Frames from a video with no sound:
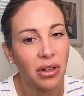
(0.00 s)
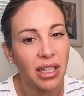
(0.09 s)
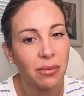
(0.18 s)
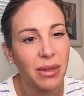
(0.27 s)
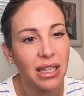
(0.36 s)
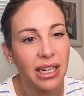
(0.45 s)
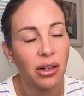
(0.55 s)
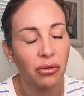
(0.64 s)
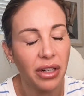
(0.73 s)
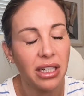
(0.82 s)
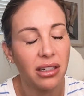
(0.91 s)
Give me, like, a
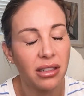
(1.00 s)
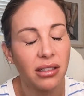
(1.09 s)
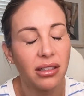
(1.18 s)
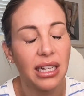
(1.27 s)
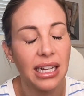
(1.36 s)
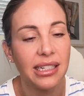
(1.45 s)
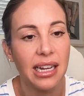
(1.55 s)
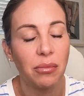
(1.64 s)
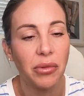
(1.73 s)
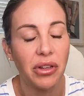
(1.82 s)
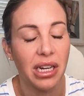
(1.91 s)
real
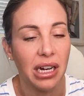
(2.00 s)
example here.